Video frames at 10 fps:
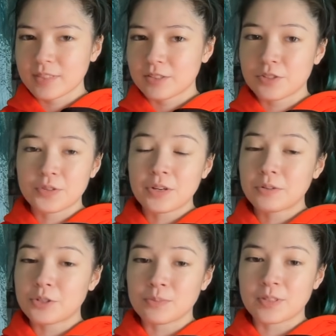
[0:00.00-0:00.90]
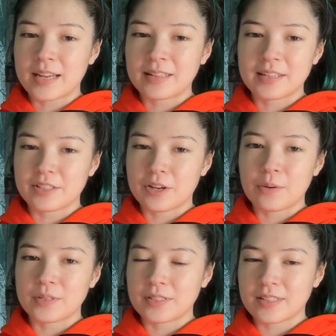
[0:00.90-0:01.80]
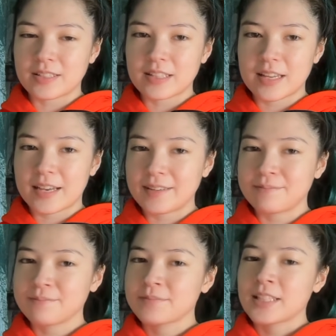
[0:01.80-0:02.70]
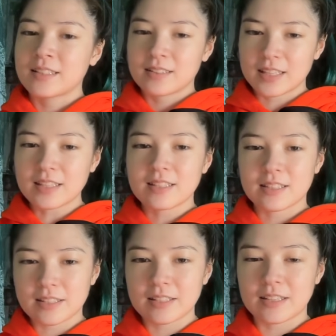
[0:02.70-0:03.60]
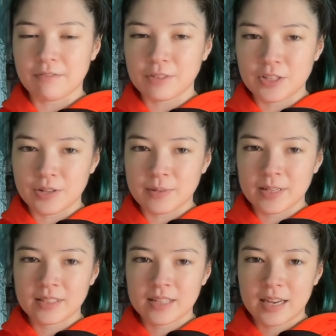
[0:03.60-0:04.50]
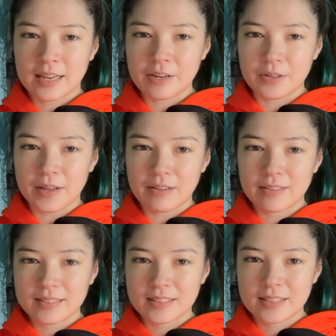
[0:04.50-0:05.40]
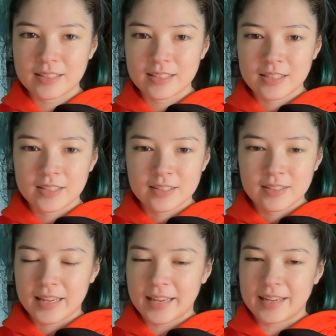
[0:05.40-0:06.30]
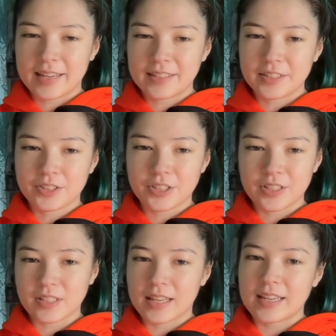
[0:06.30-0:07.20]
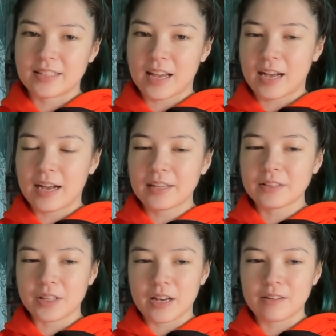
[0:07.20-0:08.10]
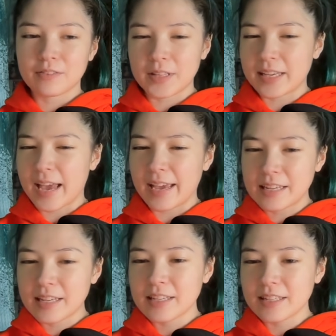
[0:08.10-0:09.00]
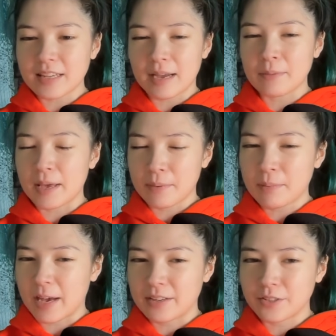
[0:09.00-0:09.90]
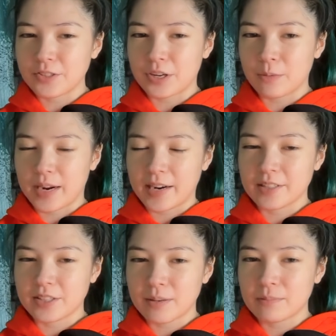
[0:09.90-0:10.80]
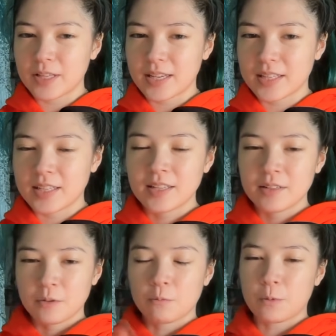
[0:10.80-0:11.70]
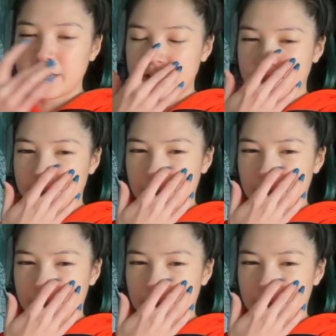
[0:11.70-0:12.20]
Studio Choom styling is always gonna slay. This is definitely Jimin. I know that. And she slays. I love, like, any time K-pop idols are wearing something with